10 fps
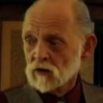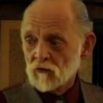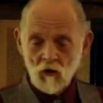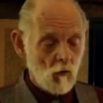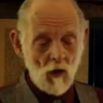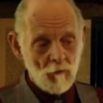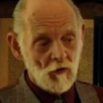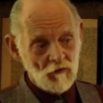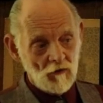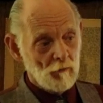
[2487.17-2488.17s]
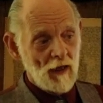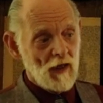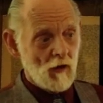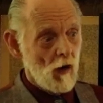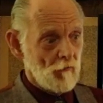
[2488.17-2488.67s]
There's only one person that's made
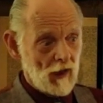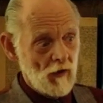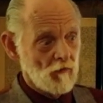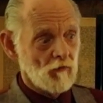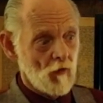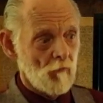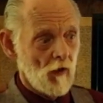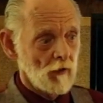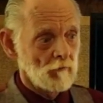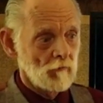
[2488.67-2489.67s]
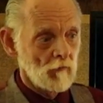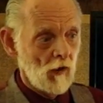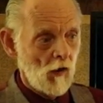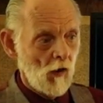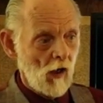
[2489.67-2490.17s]
that qualification so far,
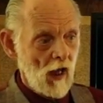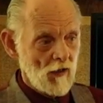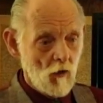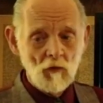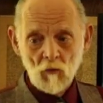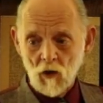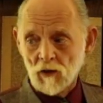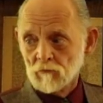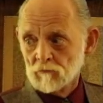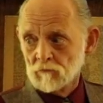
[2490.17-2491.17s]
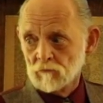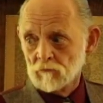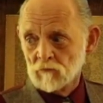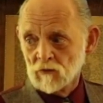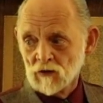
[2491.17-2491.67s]
and only one.
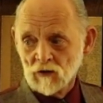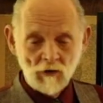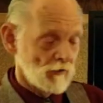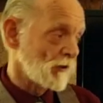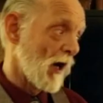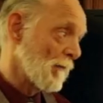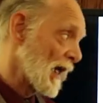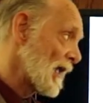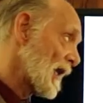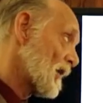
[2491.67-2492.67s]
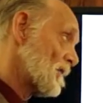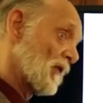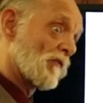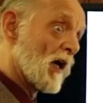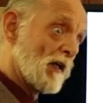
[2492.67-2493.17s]
So I'm kind of like on
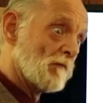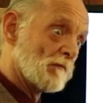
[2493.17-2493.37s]
this side.